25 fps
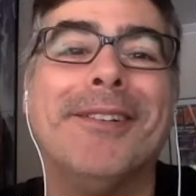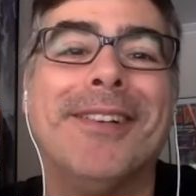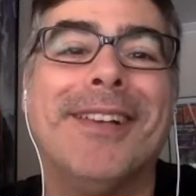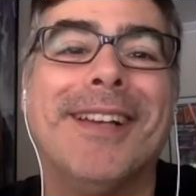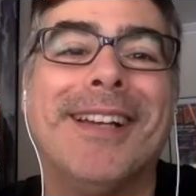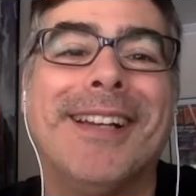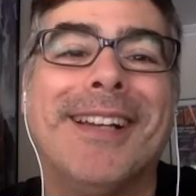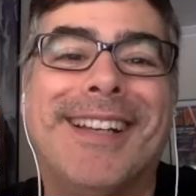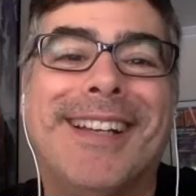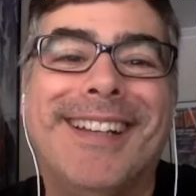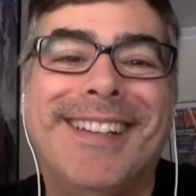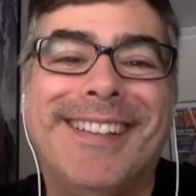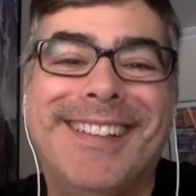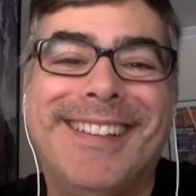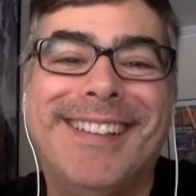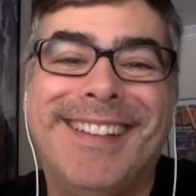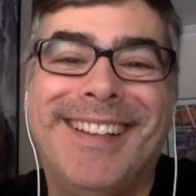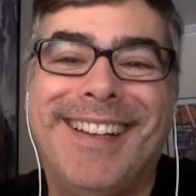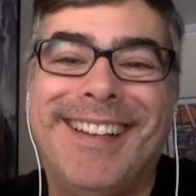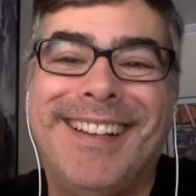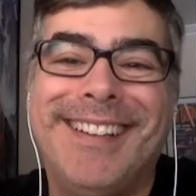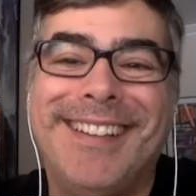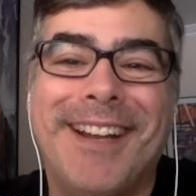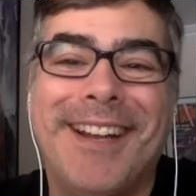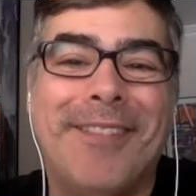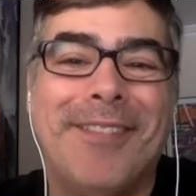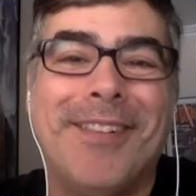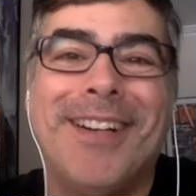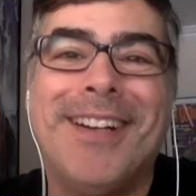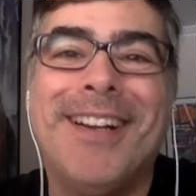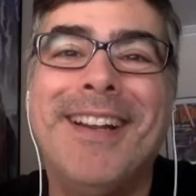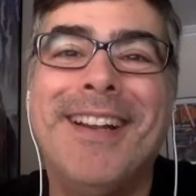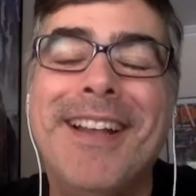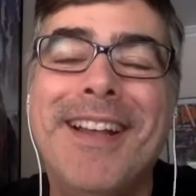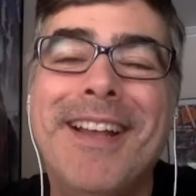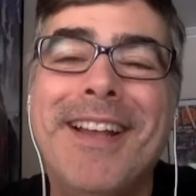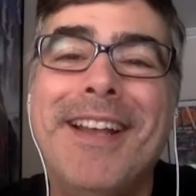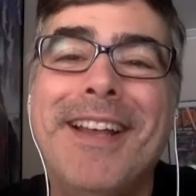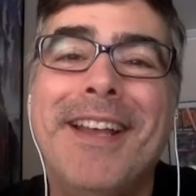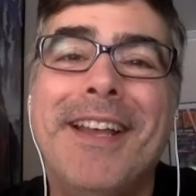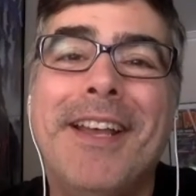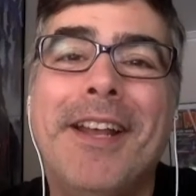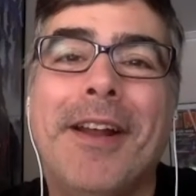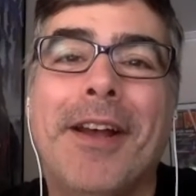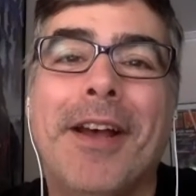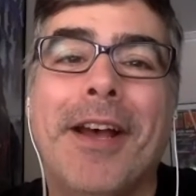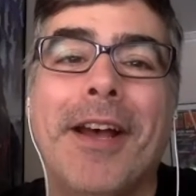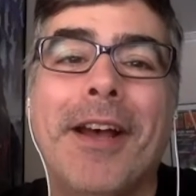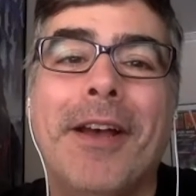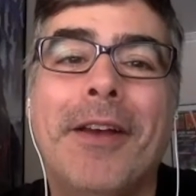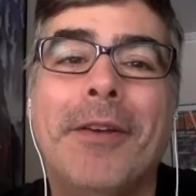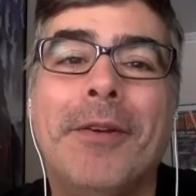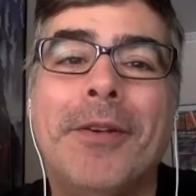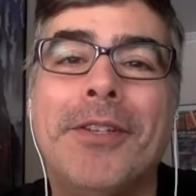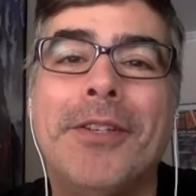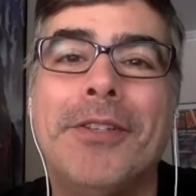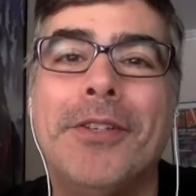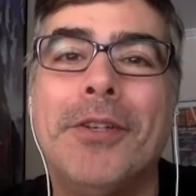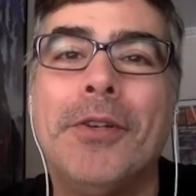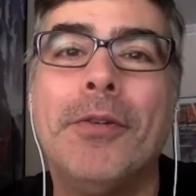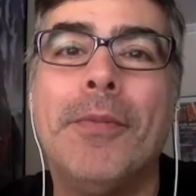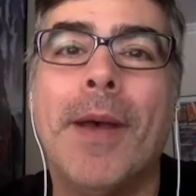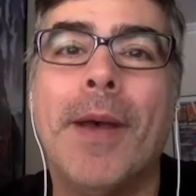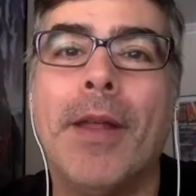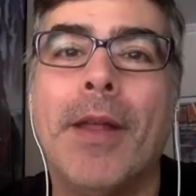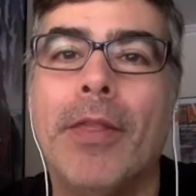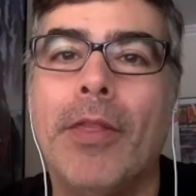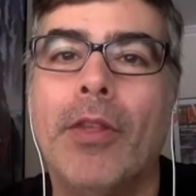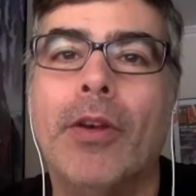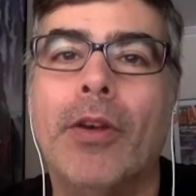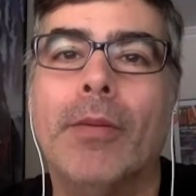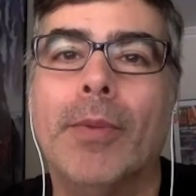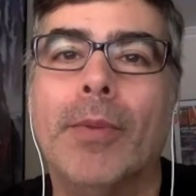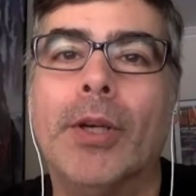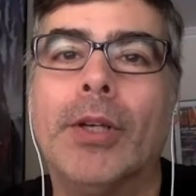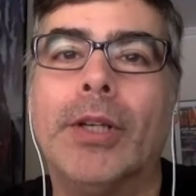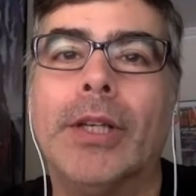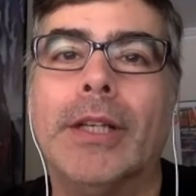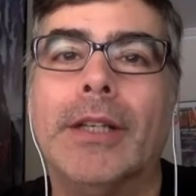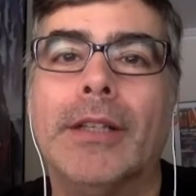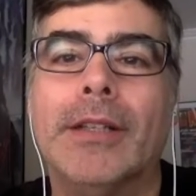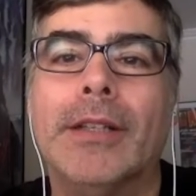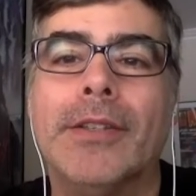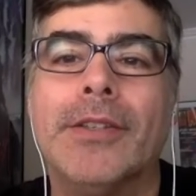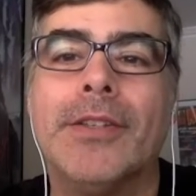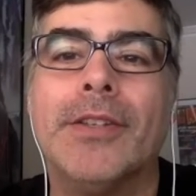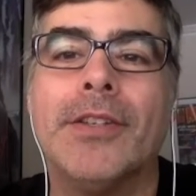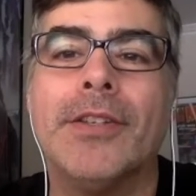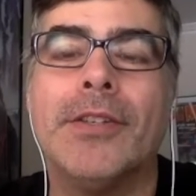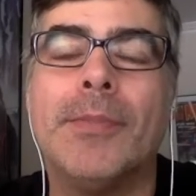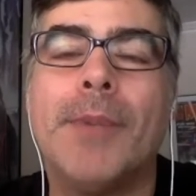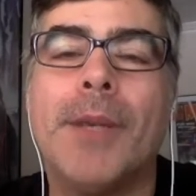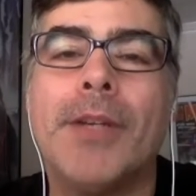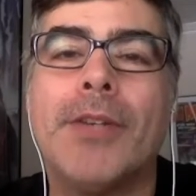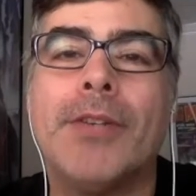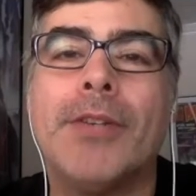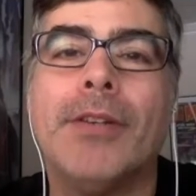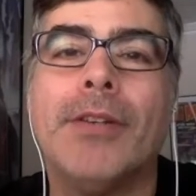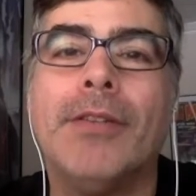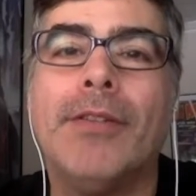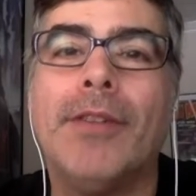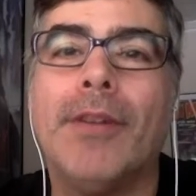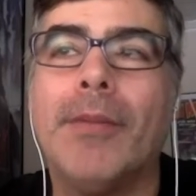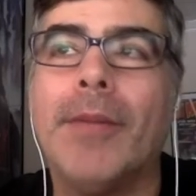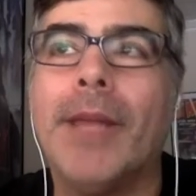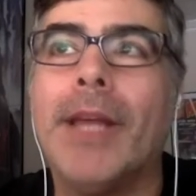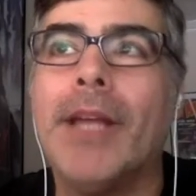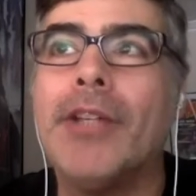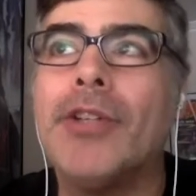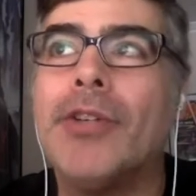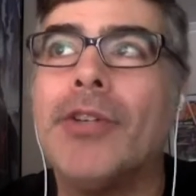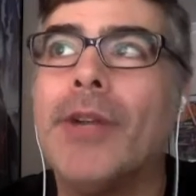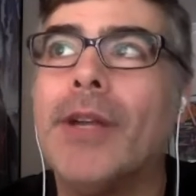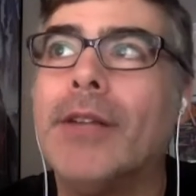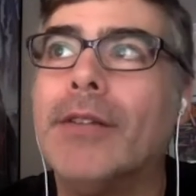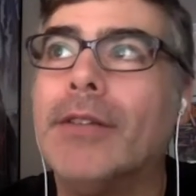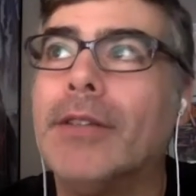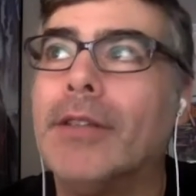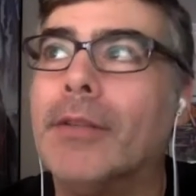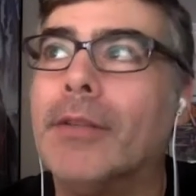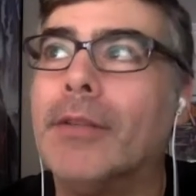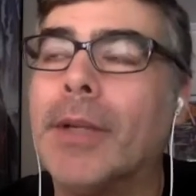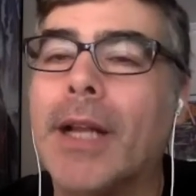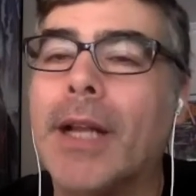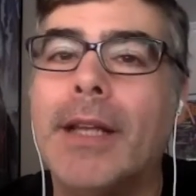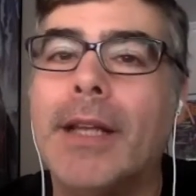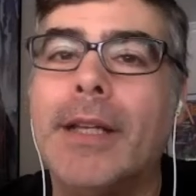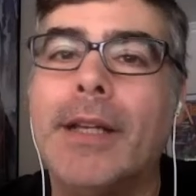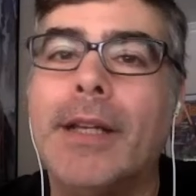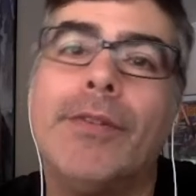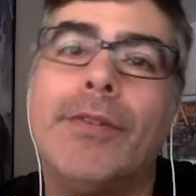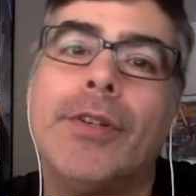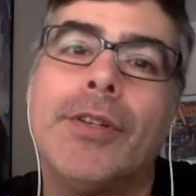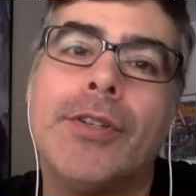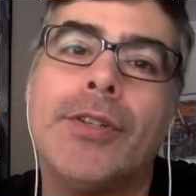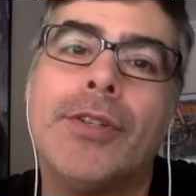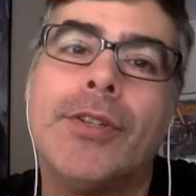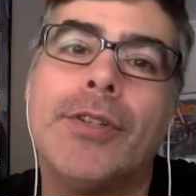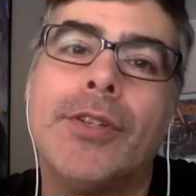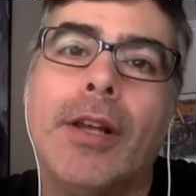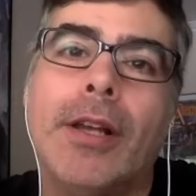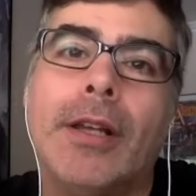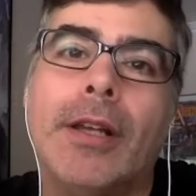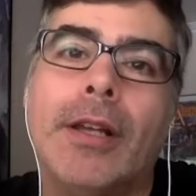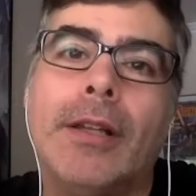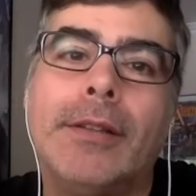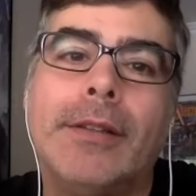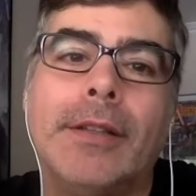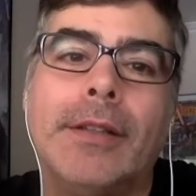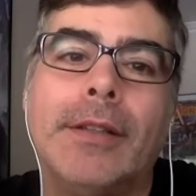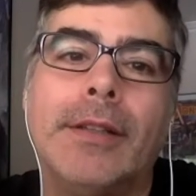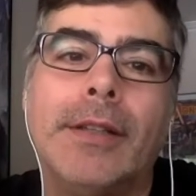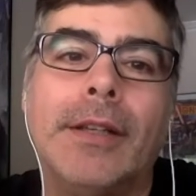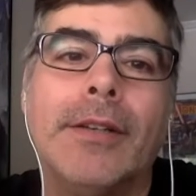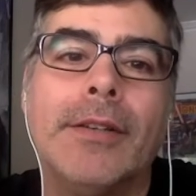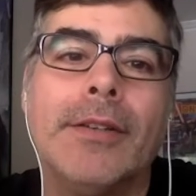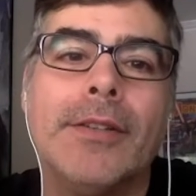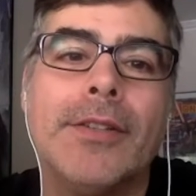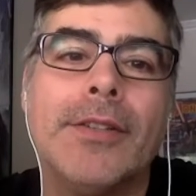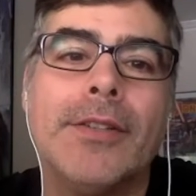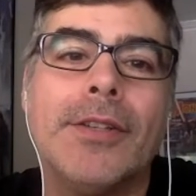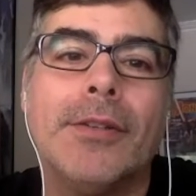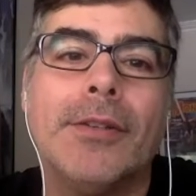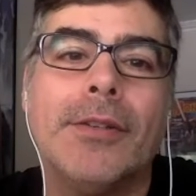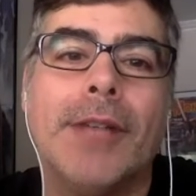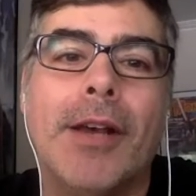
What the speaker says: Like I never, I always knew about the Boogans, especially from that trailer, but I never saw it. So